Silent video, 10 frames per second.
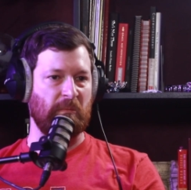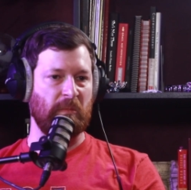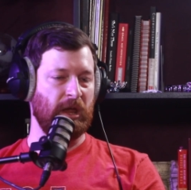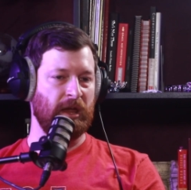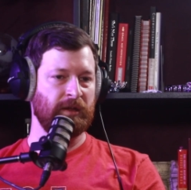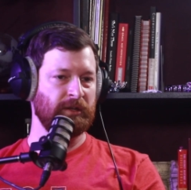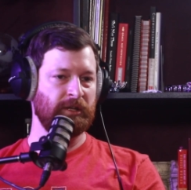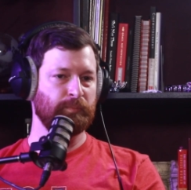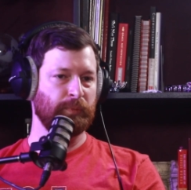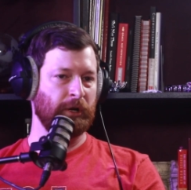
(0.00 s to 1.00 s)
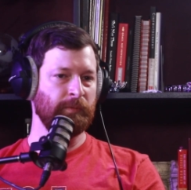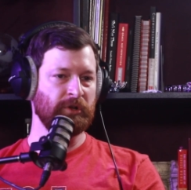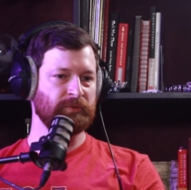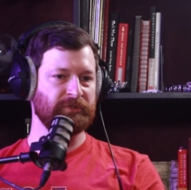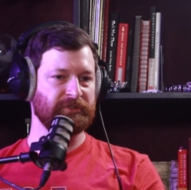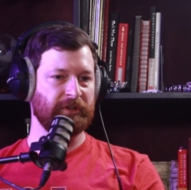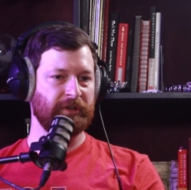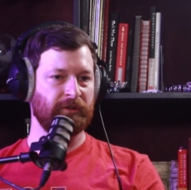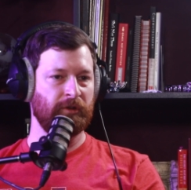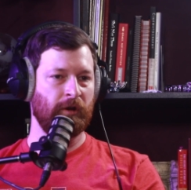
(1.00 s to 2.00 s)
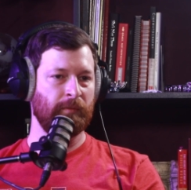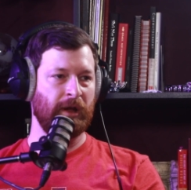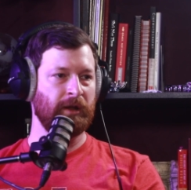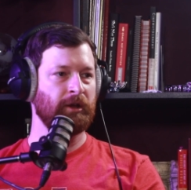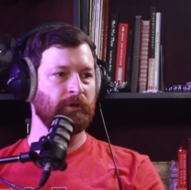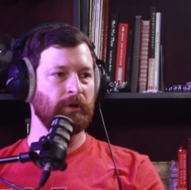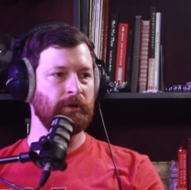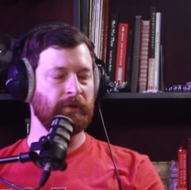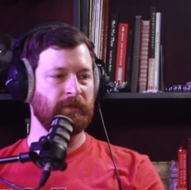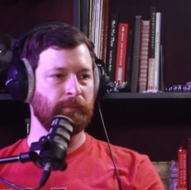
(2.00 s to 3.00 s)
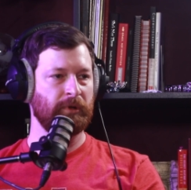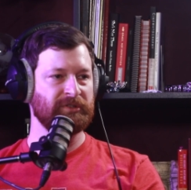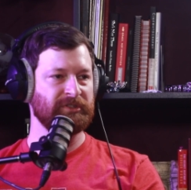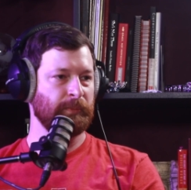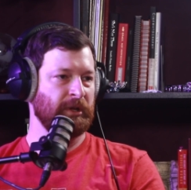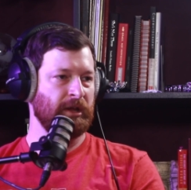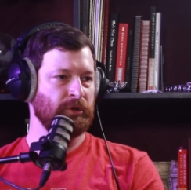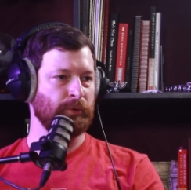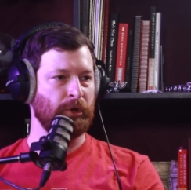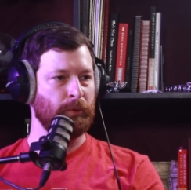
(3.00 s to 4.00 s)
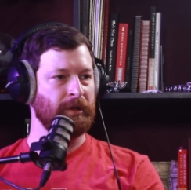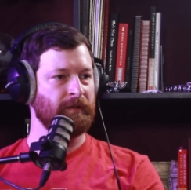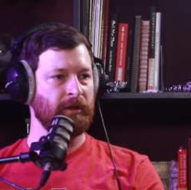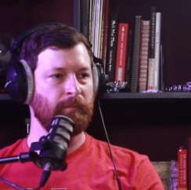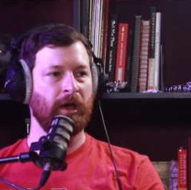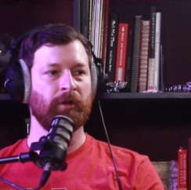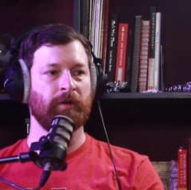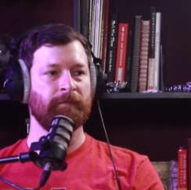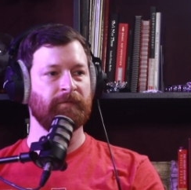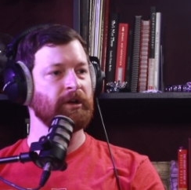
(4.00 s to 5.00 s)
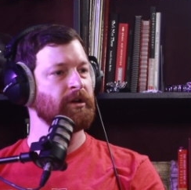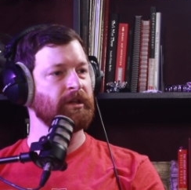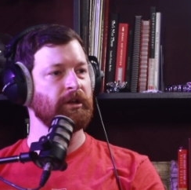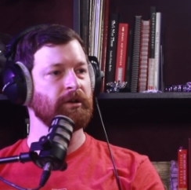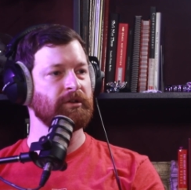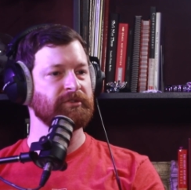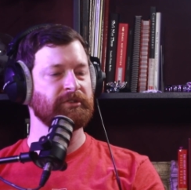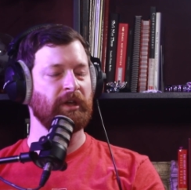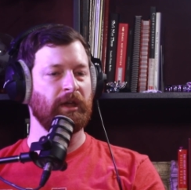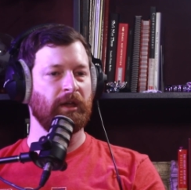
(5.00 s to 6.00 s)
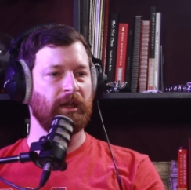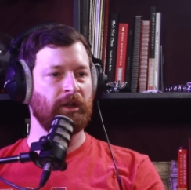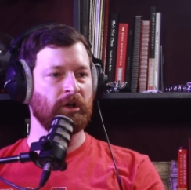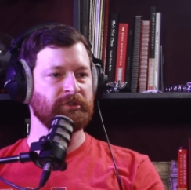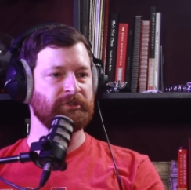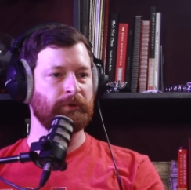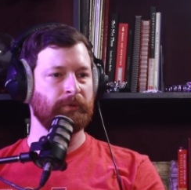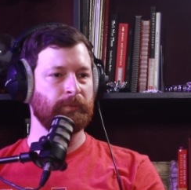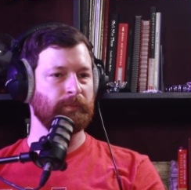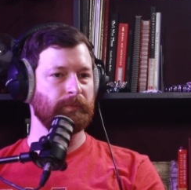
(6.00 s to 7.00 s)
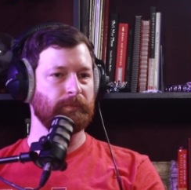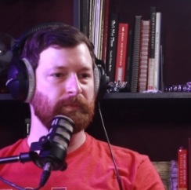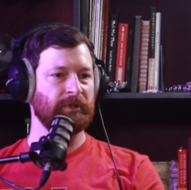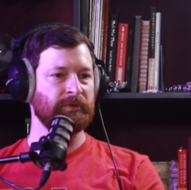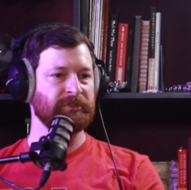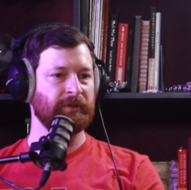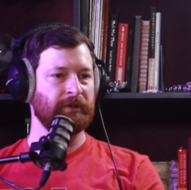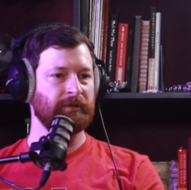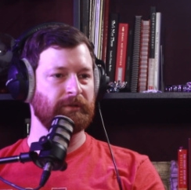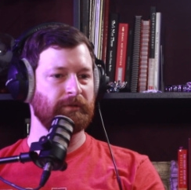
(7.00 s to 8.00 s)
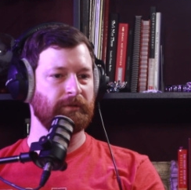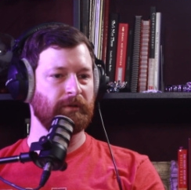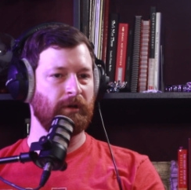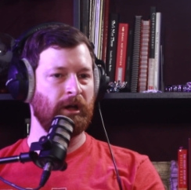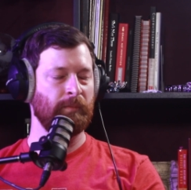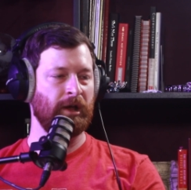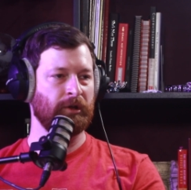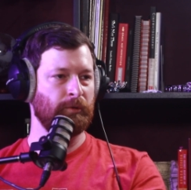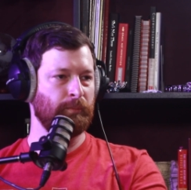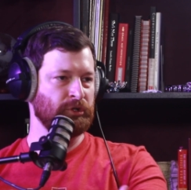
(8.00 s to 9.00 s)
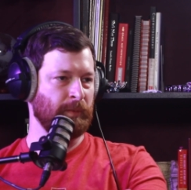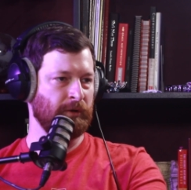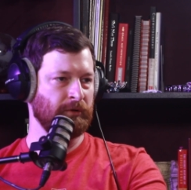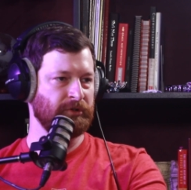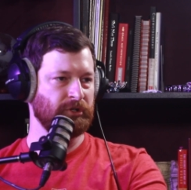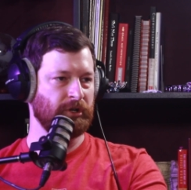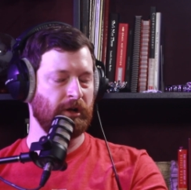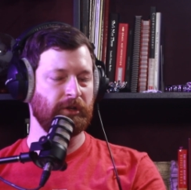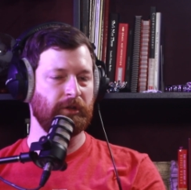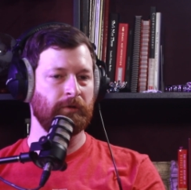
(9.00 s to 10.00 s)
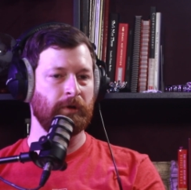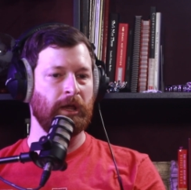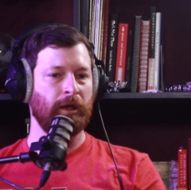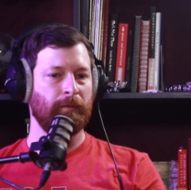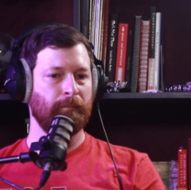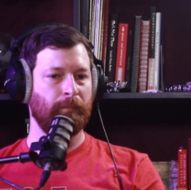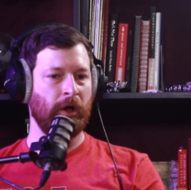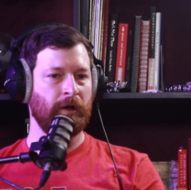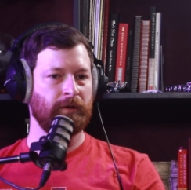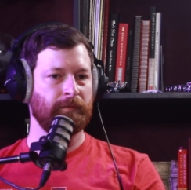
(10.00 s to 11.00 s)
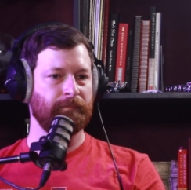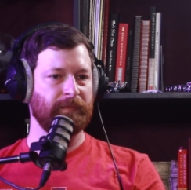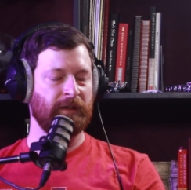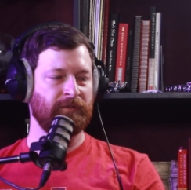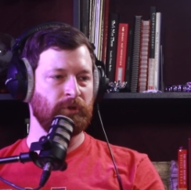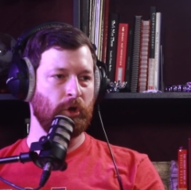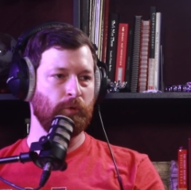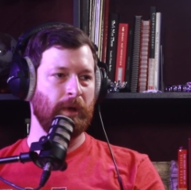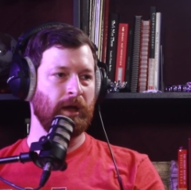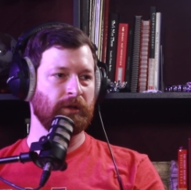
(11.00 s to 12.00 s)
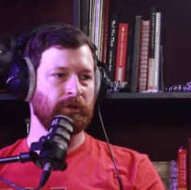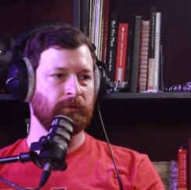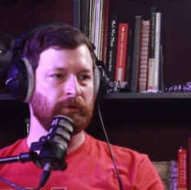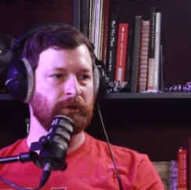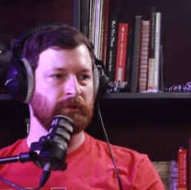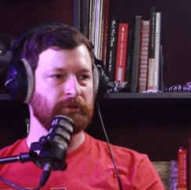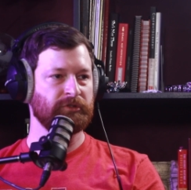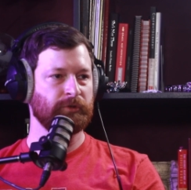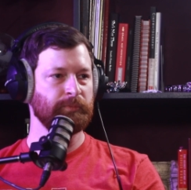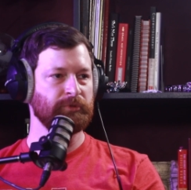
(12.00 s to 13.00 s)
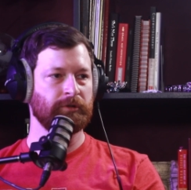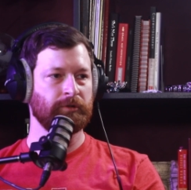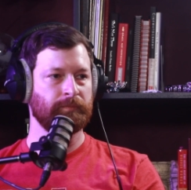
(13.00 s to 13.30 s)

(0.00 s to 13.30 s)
And he pretty much was just like, you know, I might not agree with it, but it's something I don't know anything about. And I'm very curious. And also he was like, I'm not going to push my religion onto you. But if you go back and you look at the scripture,